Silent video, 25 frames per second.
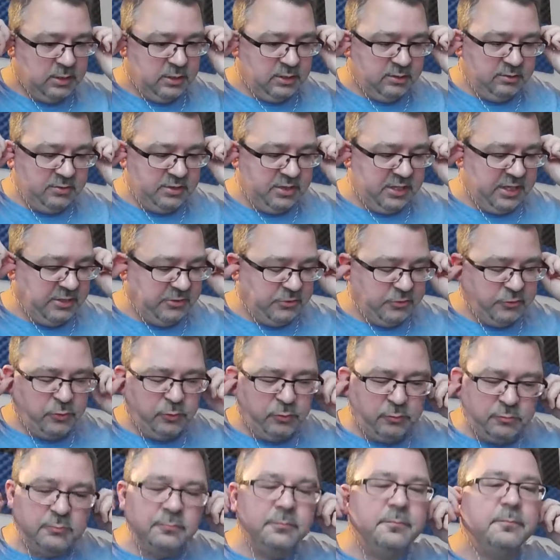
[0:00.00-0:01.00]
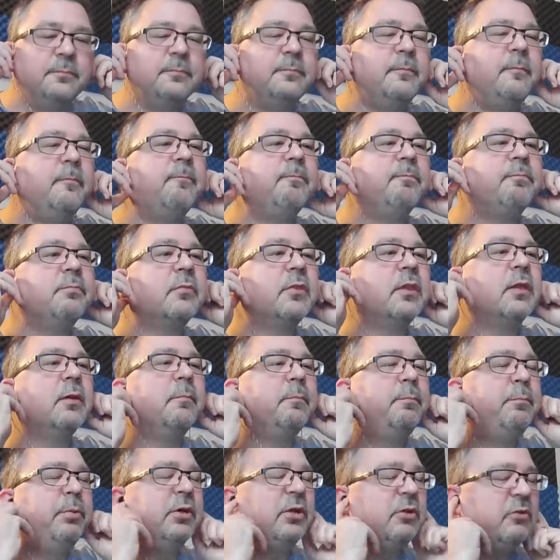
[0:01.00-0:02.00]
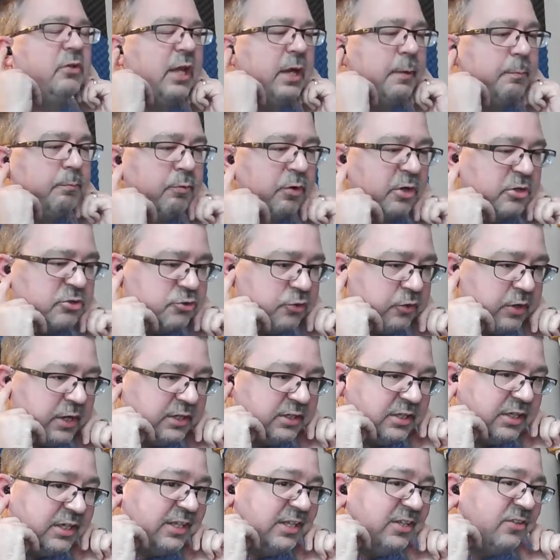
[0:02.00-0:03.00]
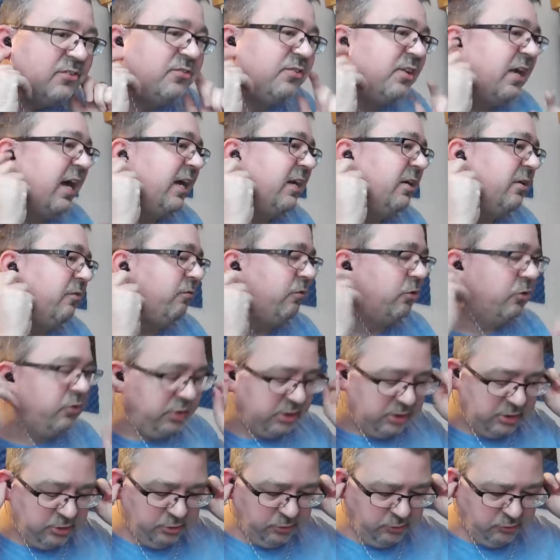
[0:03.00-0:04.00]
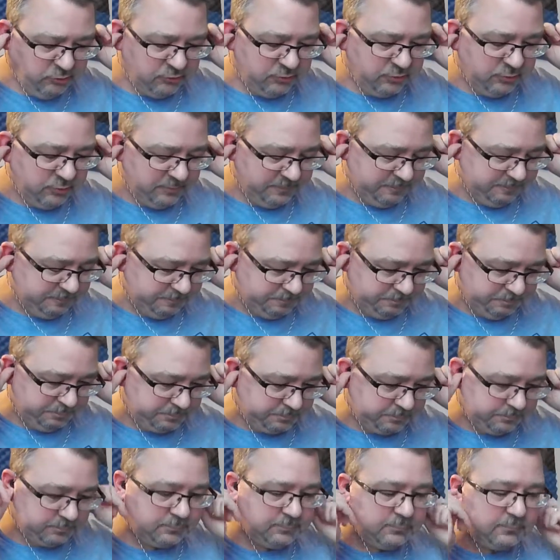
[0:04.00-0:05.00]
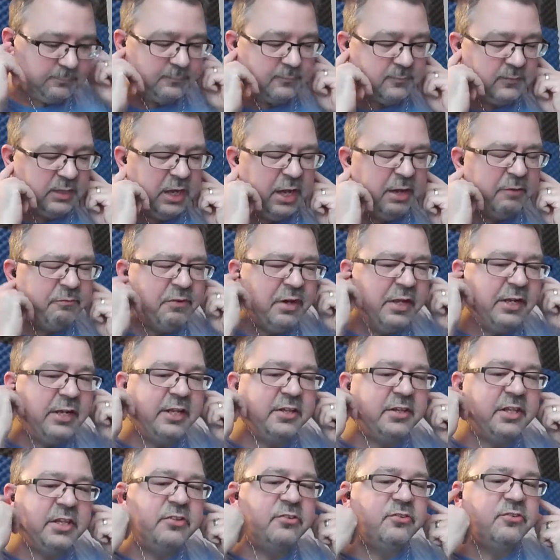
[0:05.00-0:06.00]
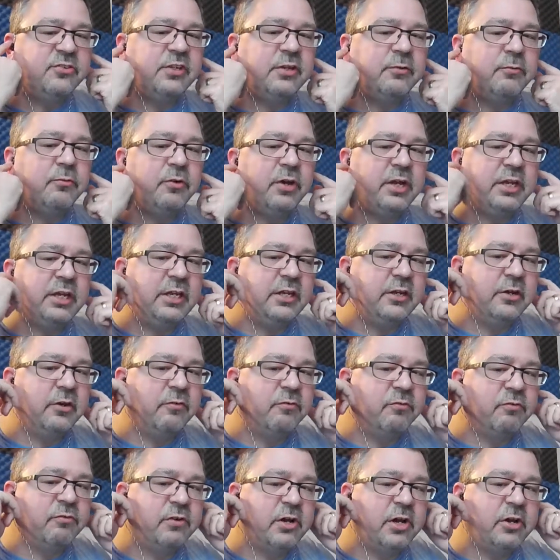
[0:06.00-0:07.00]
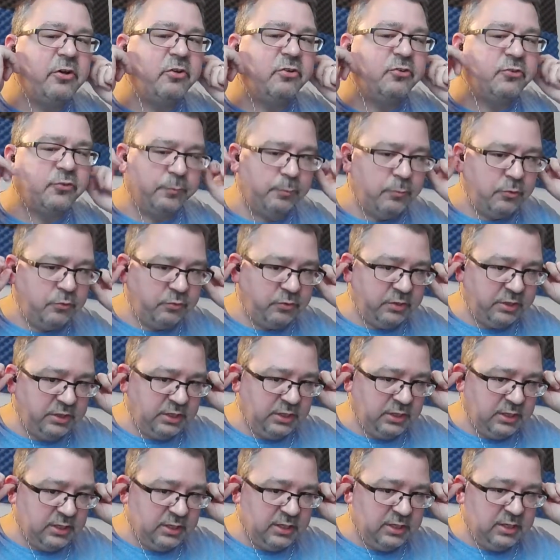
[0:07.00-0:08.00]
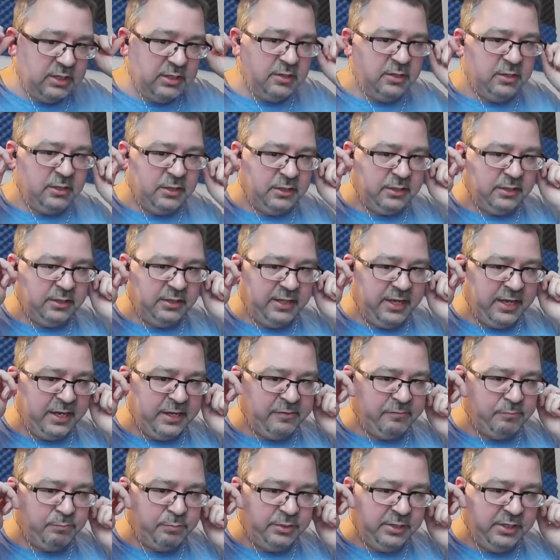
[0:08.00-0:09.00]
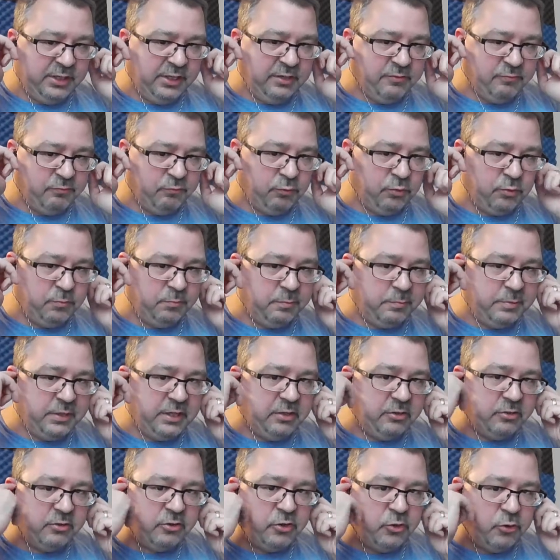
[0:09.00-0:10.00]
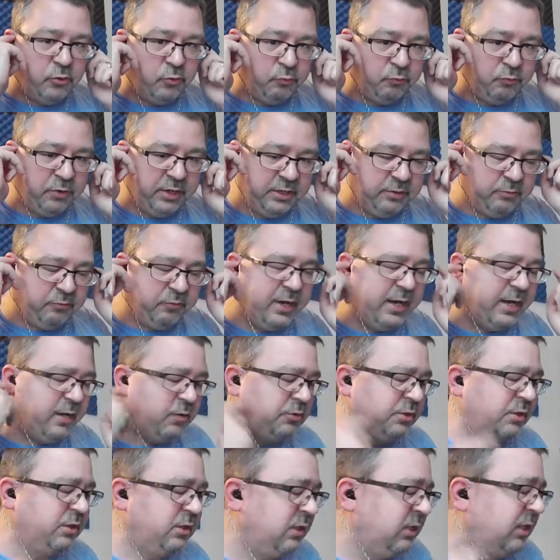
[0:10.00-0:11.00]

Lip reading: They don't put a lot of pressure on the inside of your ears. I find that they sit right here very smoothly, and they have plenty of room to be able to go right around.